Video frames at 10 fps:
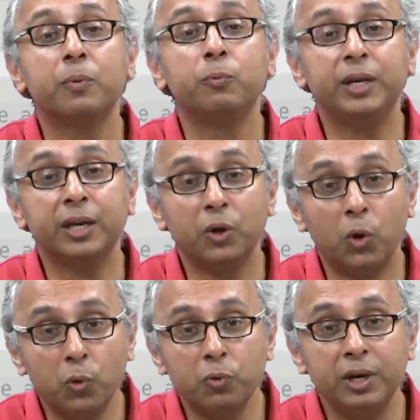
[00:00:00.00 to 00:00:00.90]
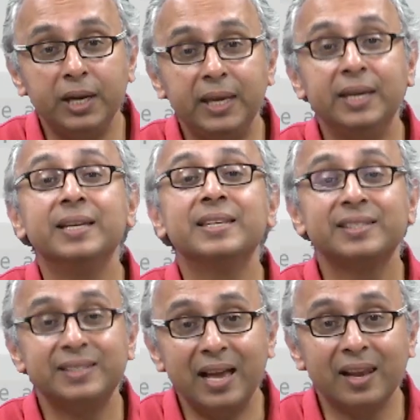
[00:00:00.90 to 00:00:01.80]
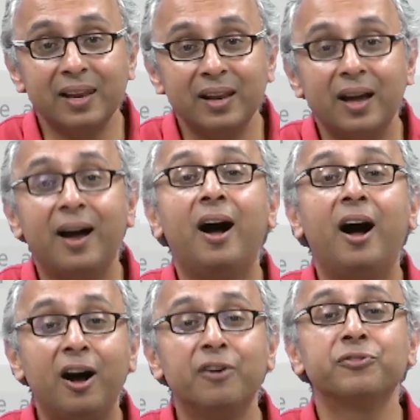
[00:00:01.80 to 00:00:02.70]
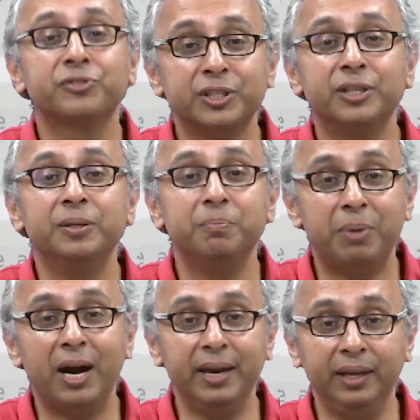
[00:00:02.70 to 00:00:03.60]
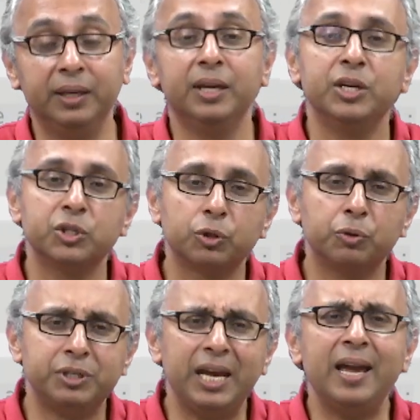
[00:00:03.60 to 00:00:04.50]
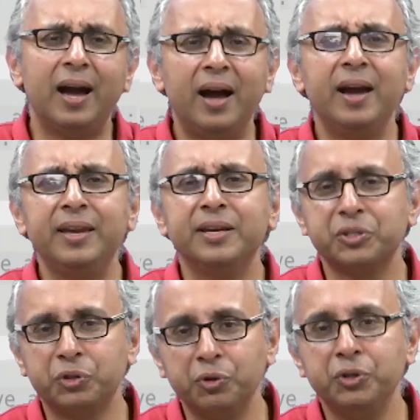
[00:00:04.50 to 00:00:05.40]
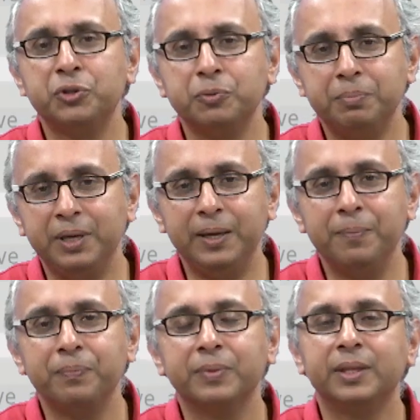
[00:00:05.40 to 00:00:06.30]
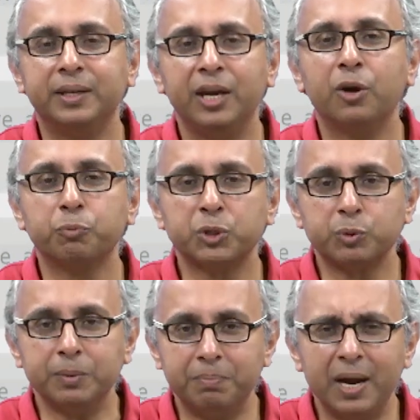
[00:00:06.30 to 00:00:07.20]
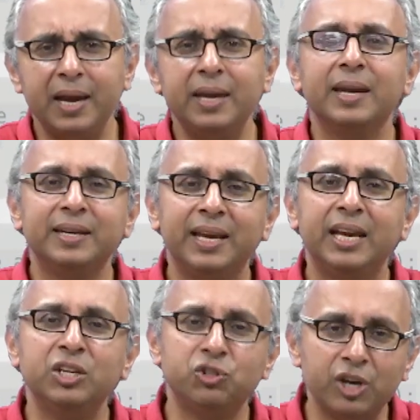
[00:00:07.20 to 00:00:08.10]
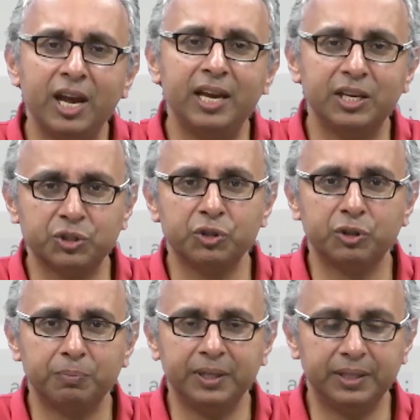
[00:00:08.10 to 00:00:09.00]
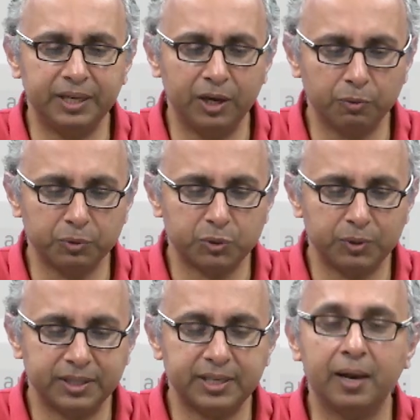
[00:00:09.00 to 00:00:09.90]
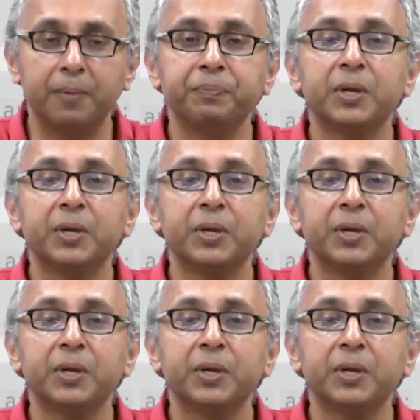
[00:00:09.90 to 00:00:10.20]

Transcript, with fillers: we can only sell after buying. So day I is going to be the day on which we buy and day J is going to be the day on which we sell.